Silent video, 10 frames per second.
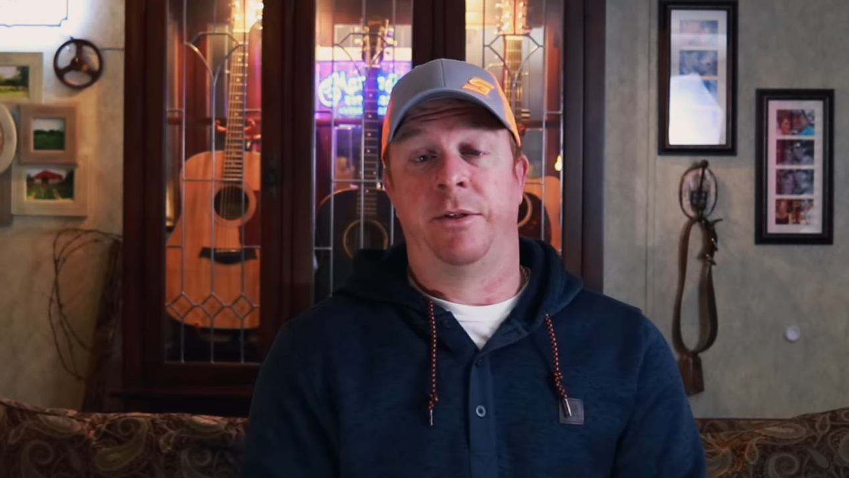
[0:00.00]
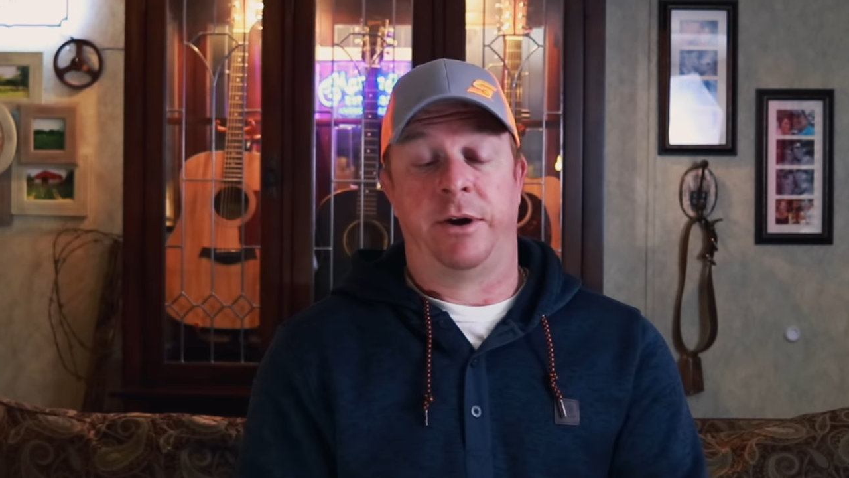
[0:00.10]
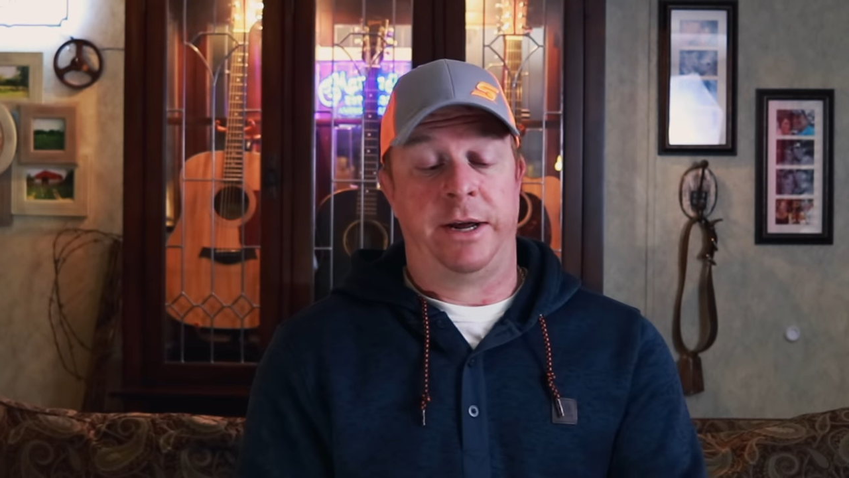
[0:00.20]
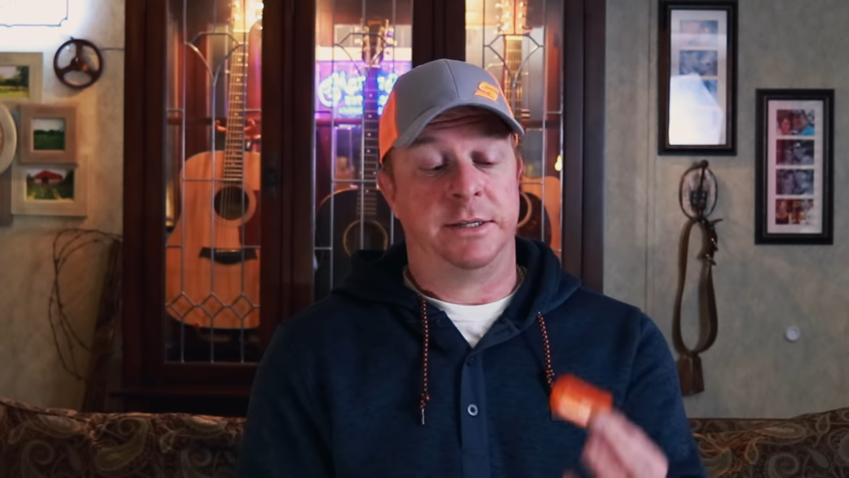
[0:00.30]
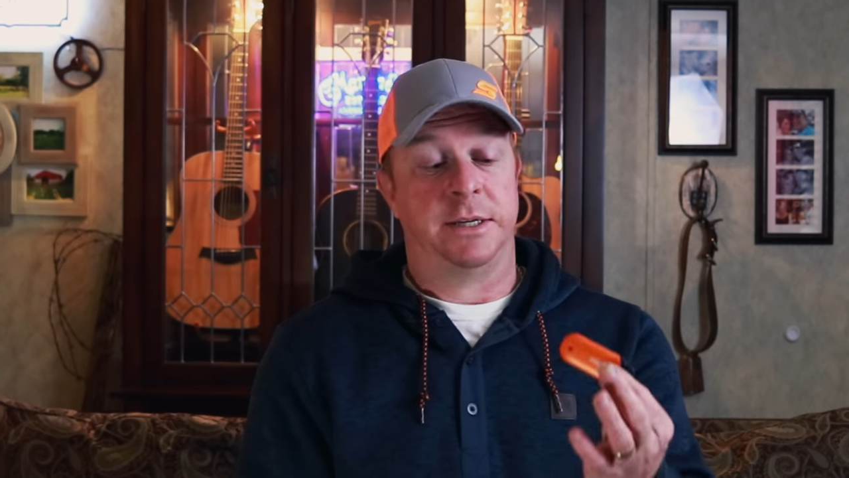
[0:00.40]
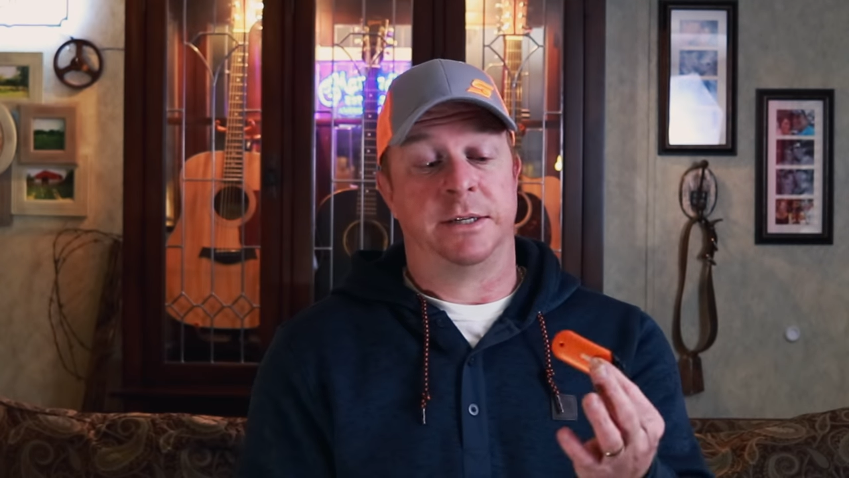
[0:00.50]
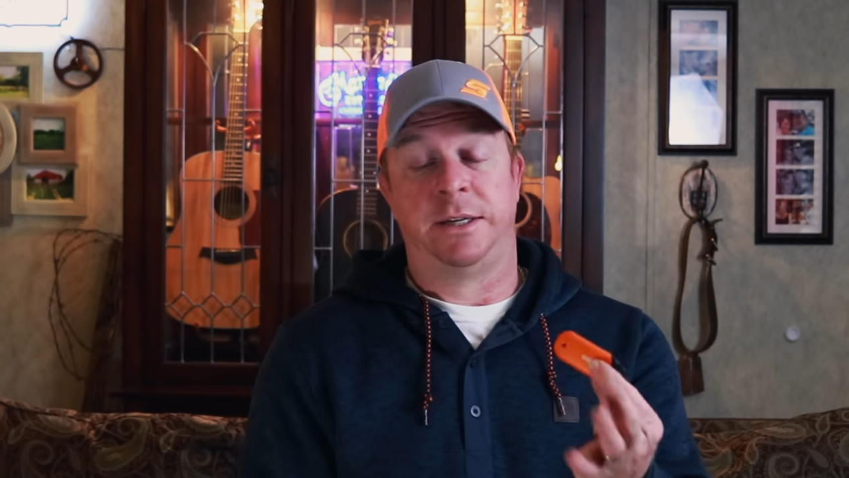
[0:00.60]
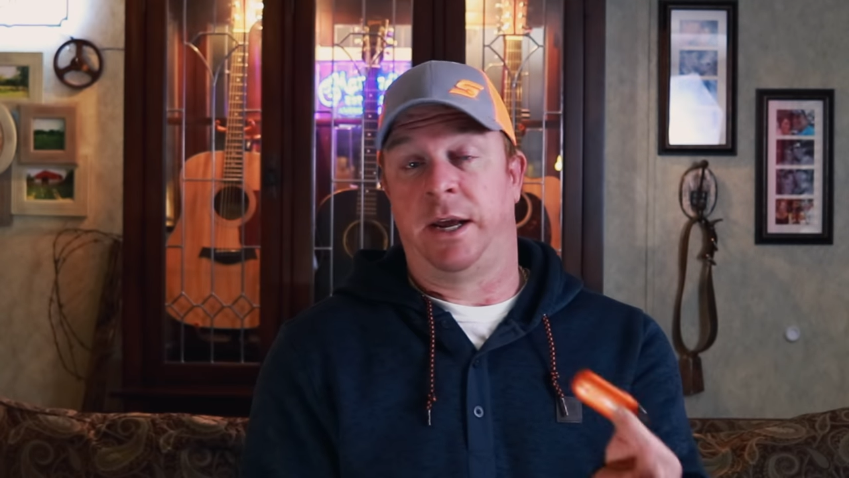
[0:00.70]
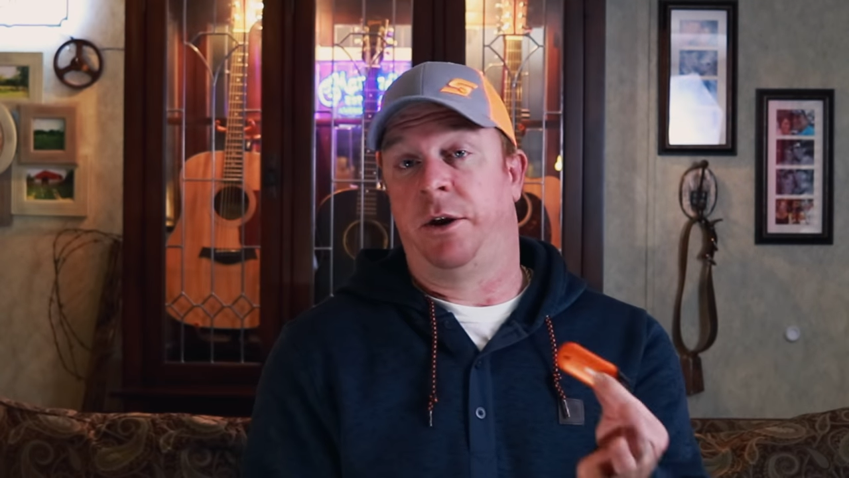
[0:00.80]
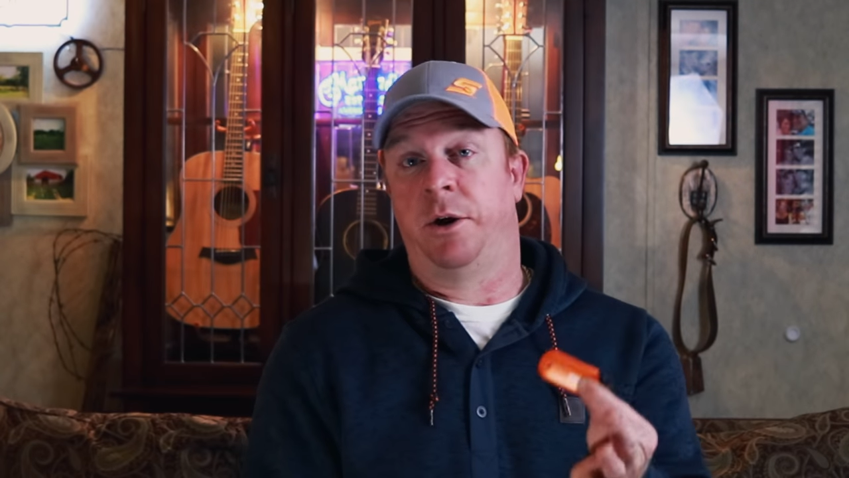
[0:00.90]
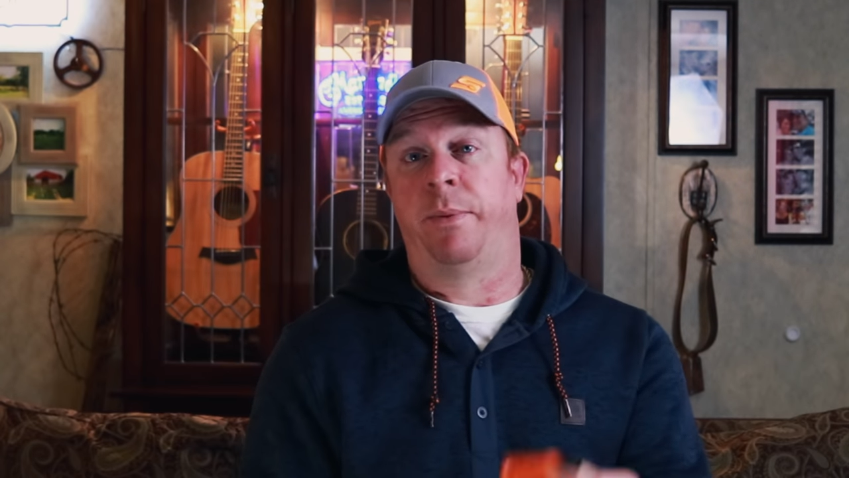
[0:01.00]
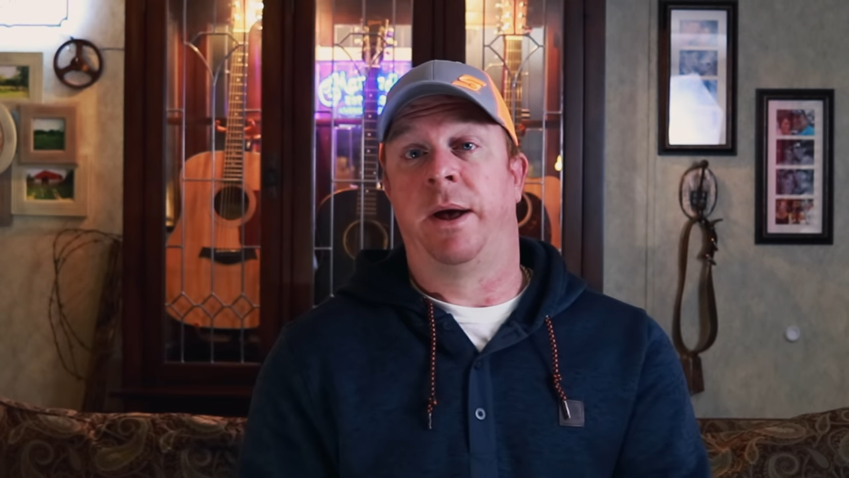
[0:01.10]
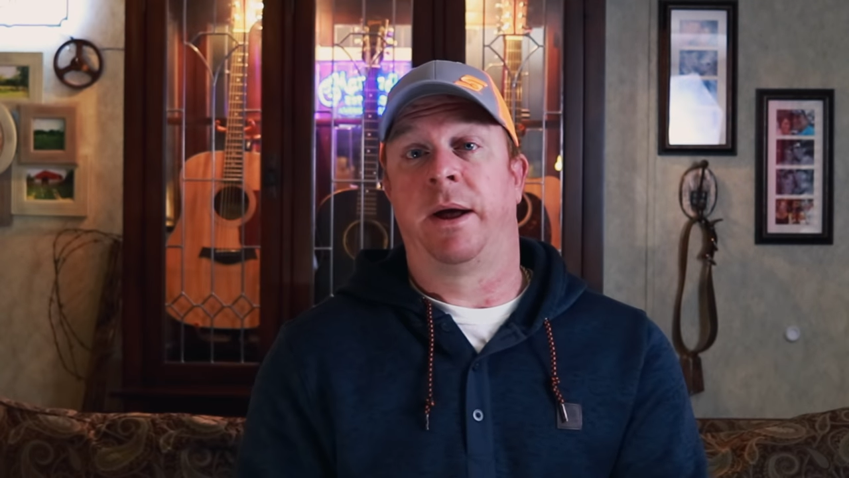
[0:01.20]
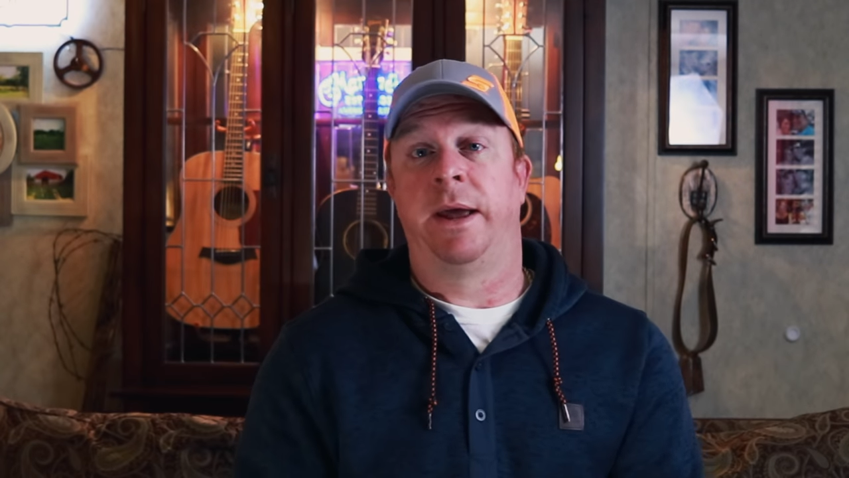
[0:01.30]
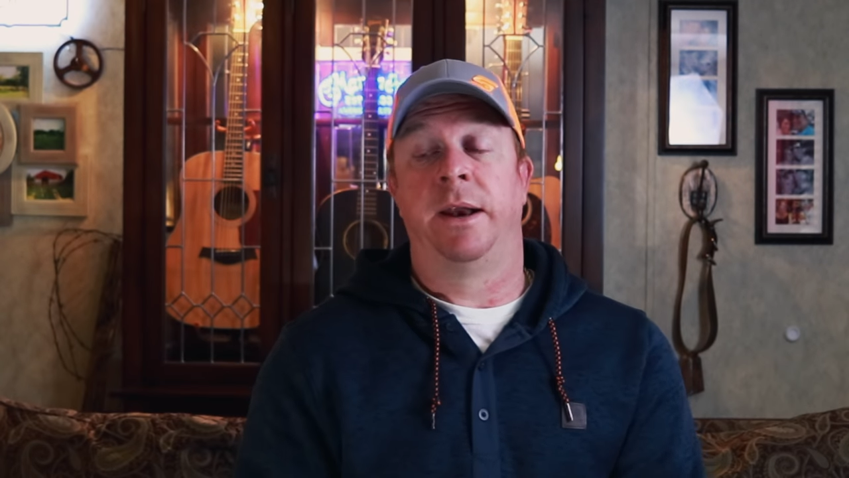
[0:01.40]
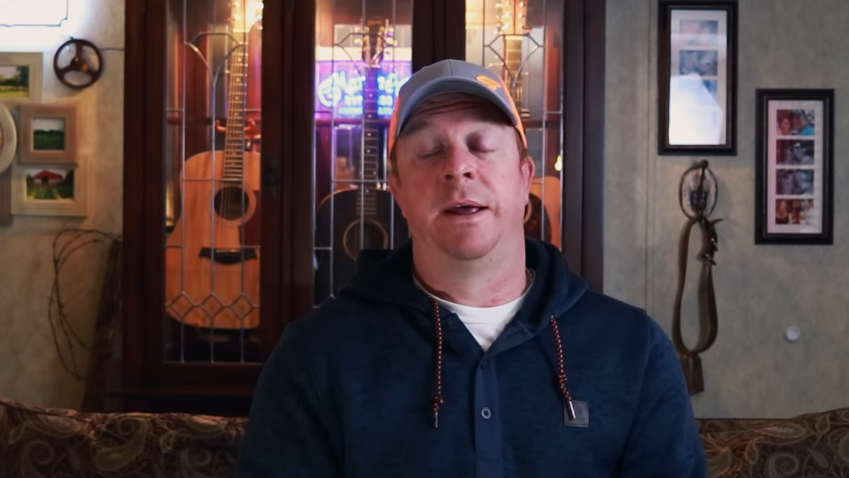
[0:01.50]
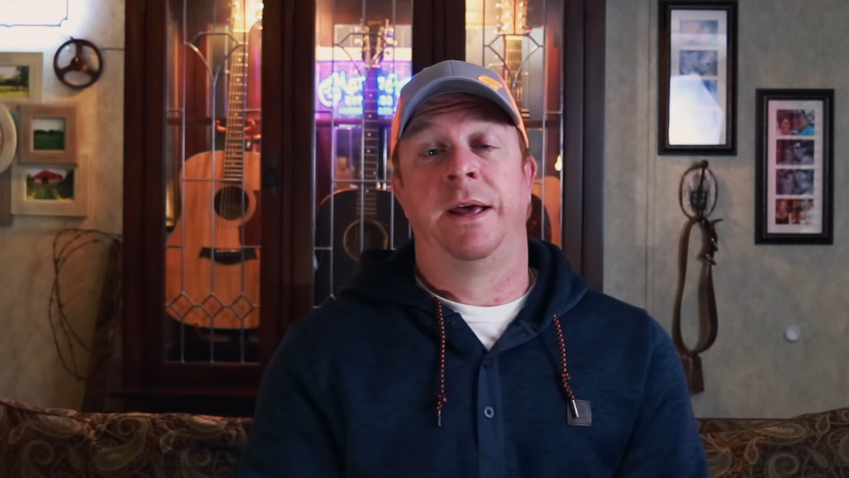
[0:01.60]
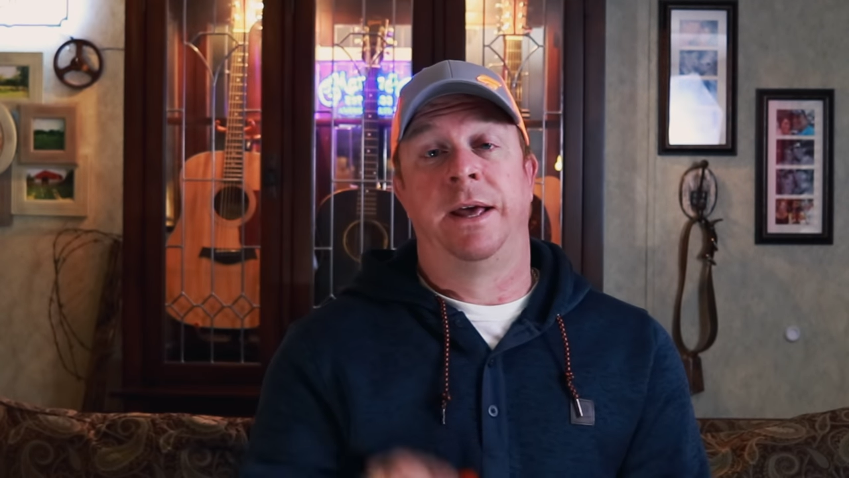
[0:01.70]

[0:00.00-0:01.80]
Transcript: they're easy to stick in your pocket.